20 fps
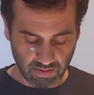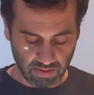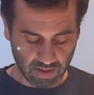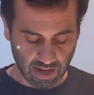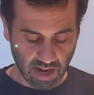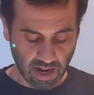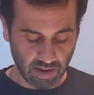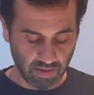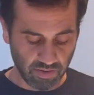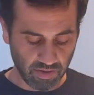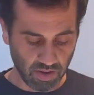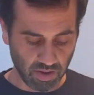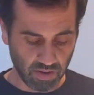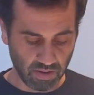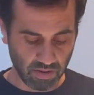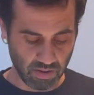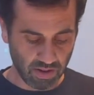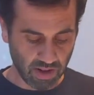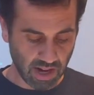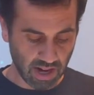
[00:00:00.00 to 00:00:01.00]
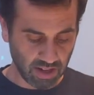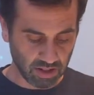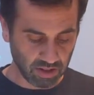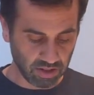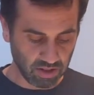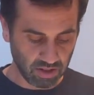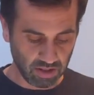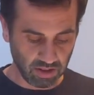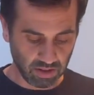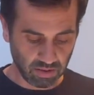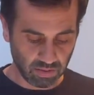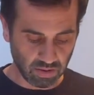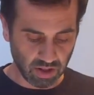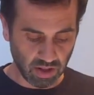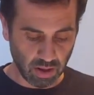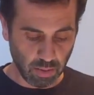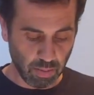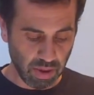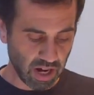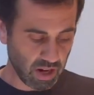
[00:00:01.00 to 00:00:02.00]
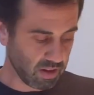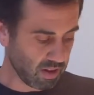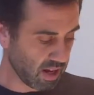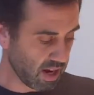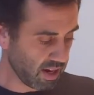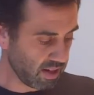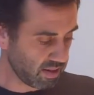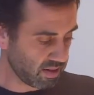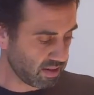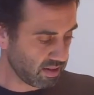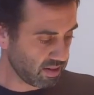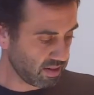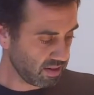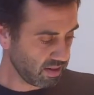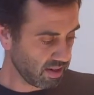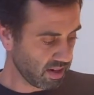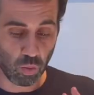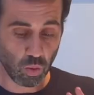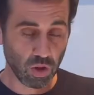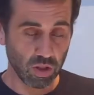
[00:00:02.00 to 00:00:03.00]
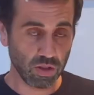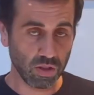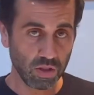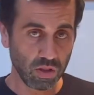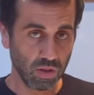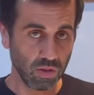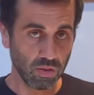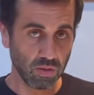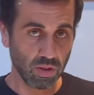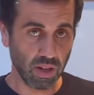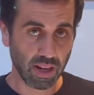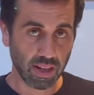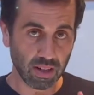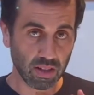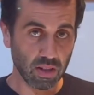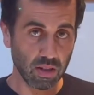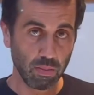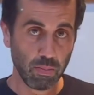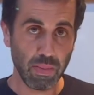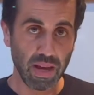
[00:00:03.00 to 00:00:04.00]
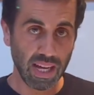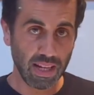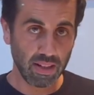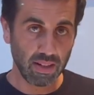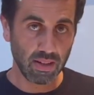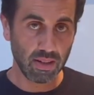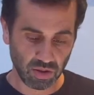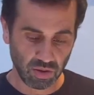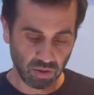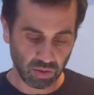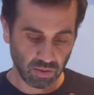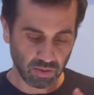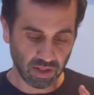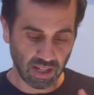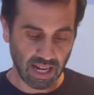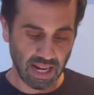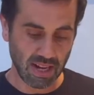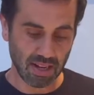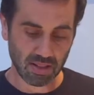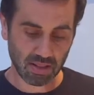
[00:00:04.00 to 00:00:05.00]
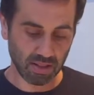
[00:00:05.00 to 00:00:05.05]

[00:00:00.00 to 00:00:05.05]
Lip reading: iPhone actually is one of the better lights. Once you commit, you can't